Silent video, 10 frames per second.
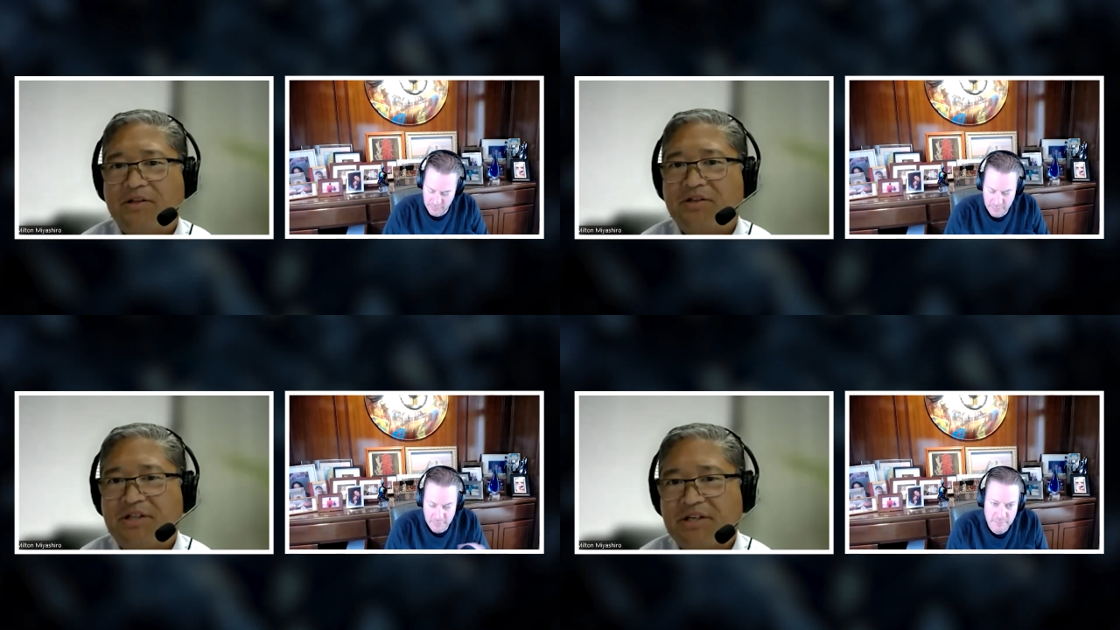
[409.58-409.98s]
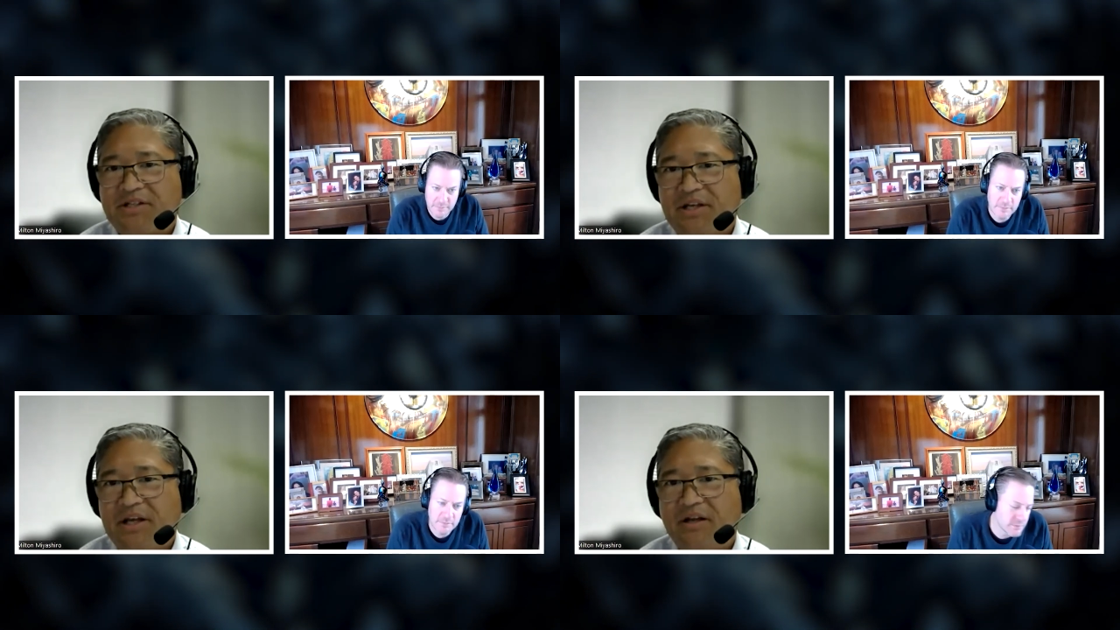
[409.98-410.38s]
Speaker 1: to
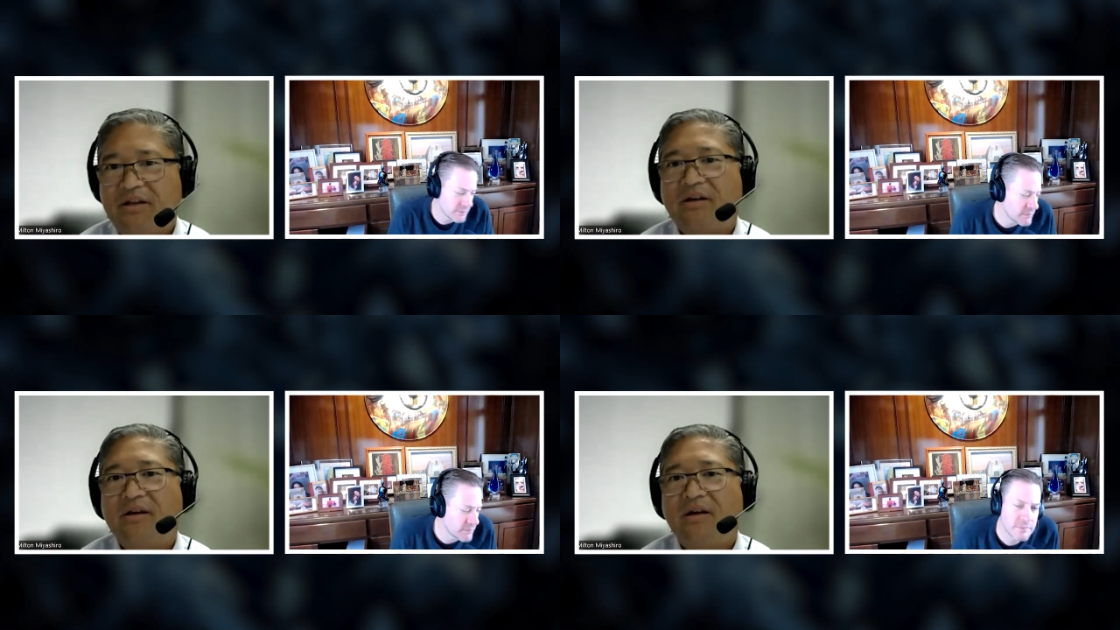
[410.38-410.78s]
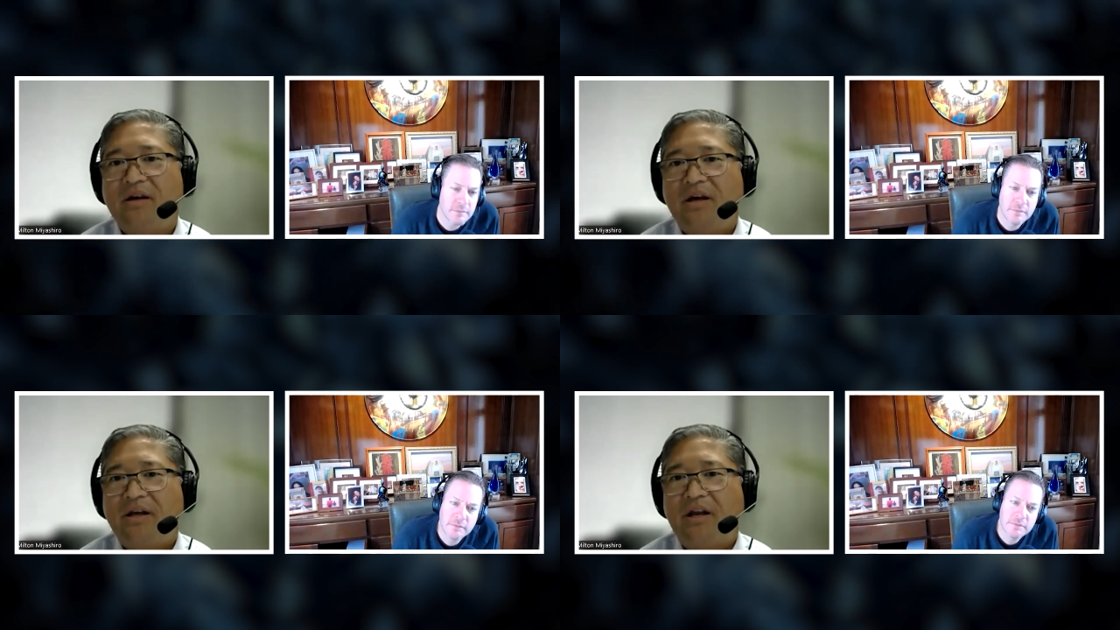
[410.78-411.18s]
succeed.
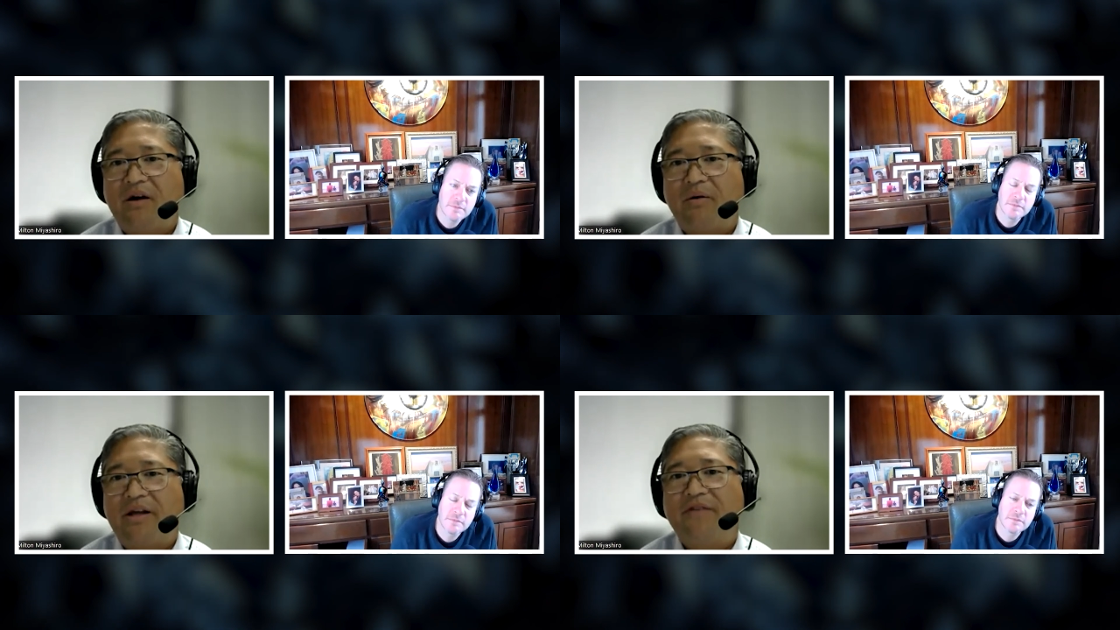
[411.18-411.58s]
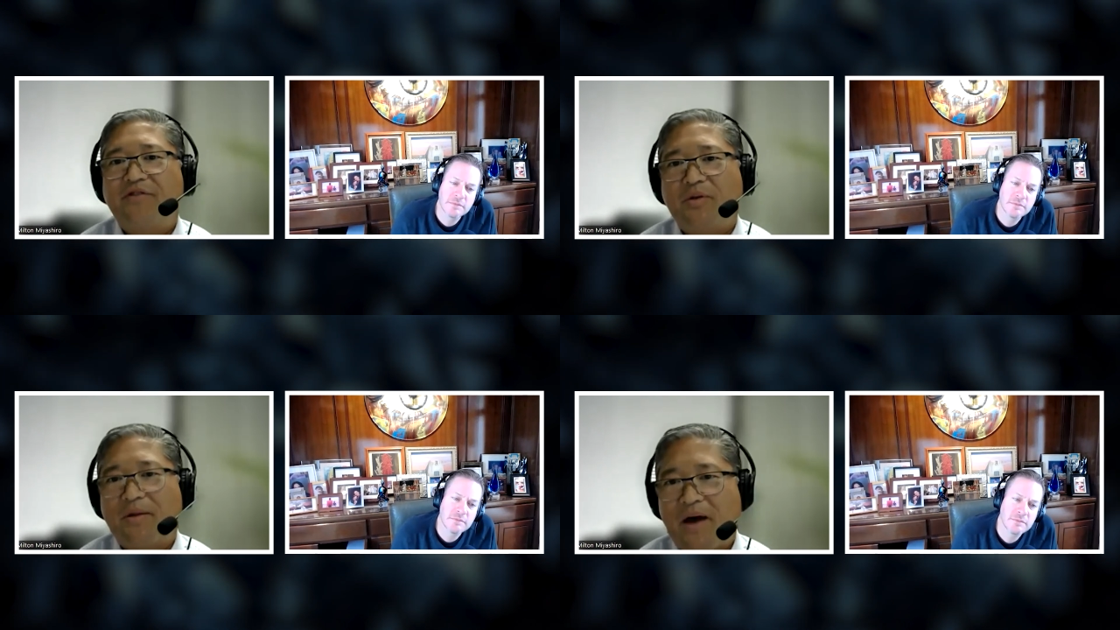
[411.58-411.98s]
You know, it
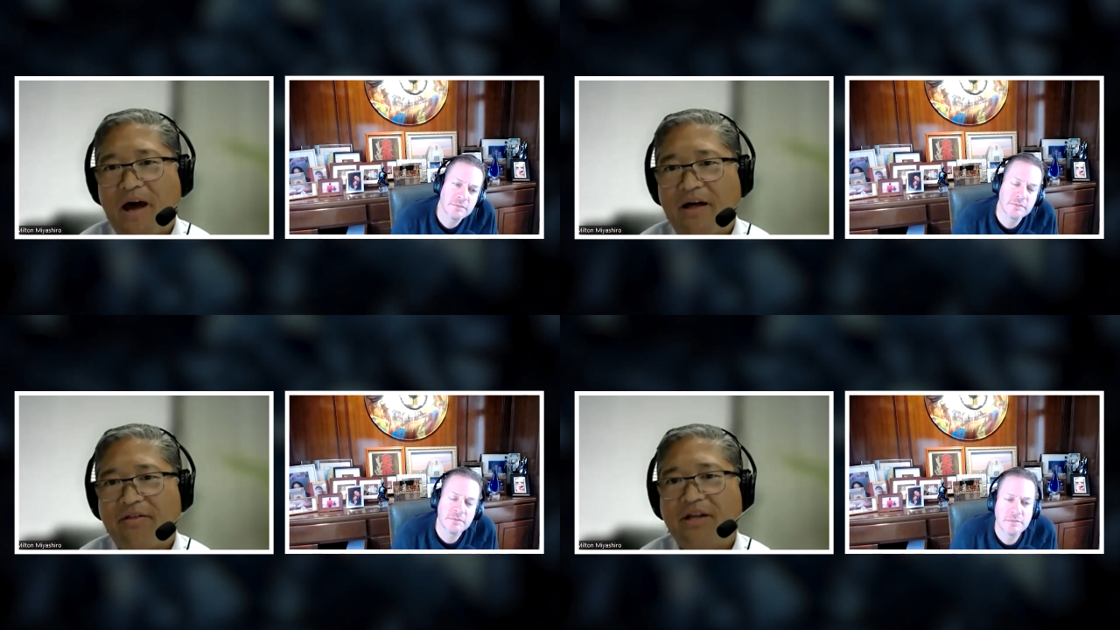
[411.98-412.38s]
gives you the path.